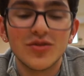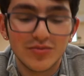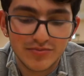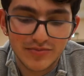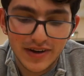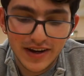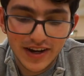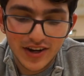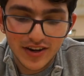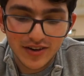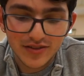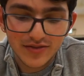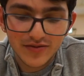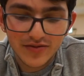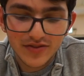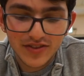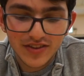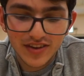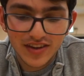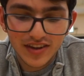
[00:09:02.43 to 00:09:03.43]
It's my, like a
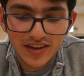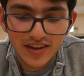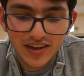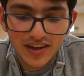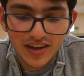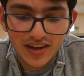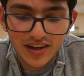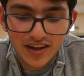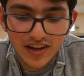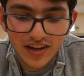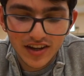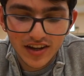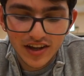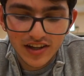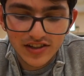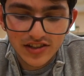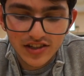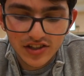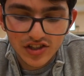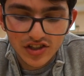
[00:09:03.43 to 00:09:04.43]
cream with, uh, that's made
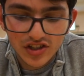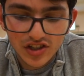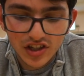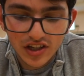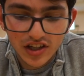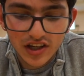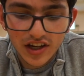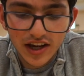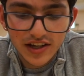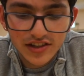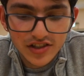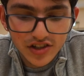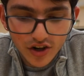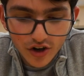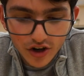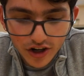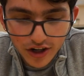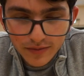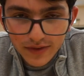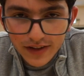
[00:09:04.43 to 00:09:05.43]
of cheese. Che yeah, it's a
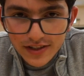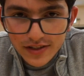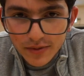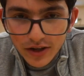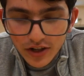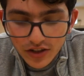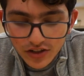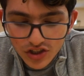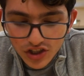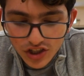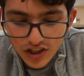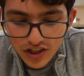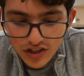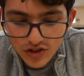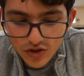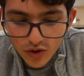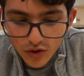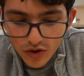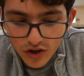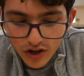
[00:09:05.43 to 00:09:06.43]
cream that's made of
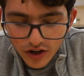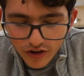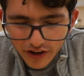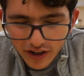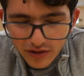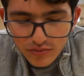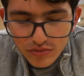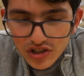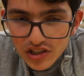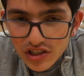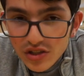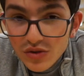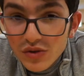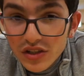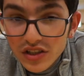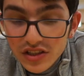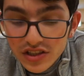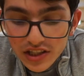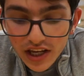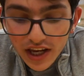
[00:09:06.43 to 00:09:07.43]
cheese, or cream cheese we
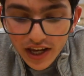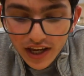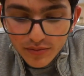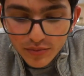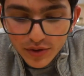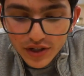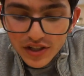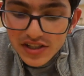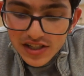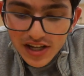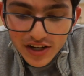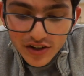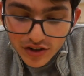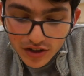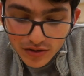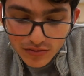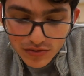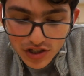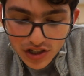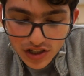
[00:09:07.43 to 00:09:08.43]
could say, but it's not
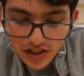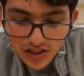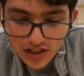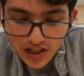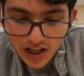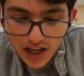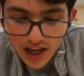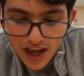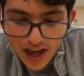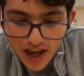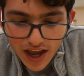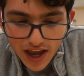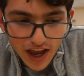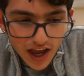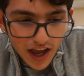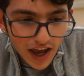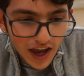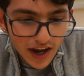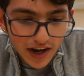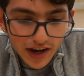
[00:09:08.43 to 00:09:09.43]
cream cheese.
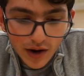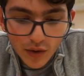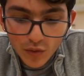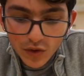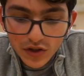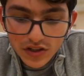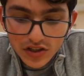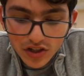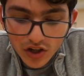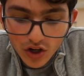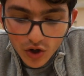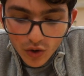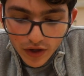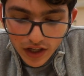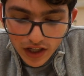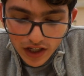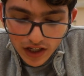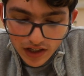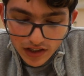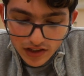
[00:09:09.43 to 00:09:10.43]
And I went to go
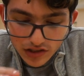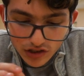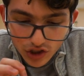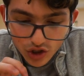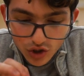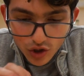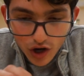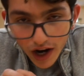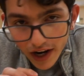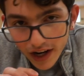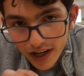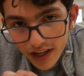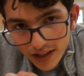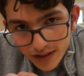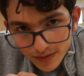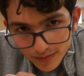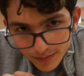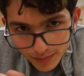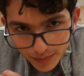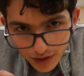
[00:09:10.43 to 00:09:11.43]
eat it to try it,
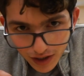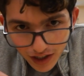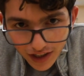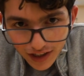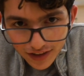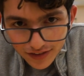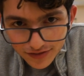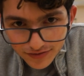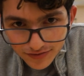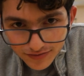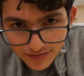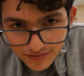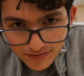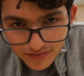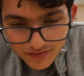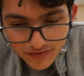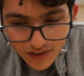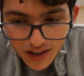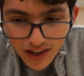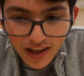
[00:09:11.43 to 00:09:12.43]
but
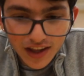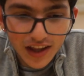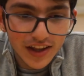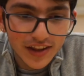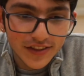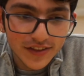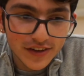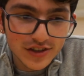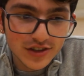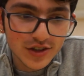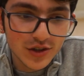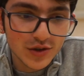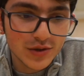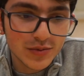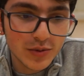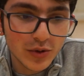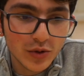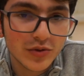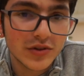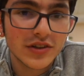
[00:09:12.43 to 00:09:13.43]
there's no
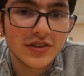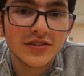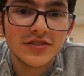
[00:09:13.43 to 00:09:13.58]
spoon.